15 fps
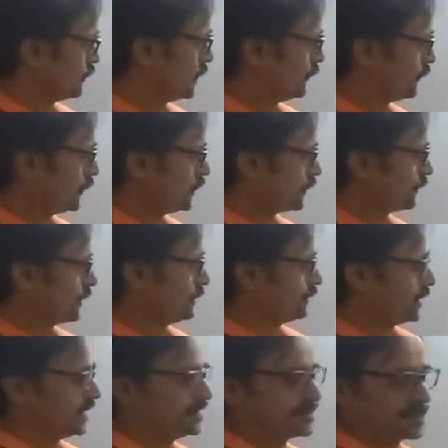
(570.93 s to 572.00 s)
Before
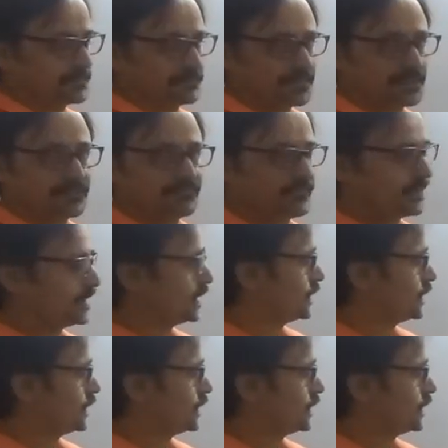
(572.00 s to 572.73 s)
15th April we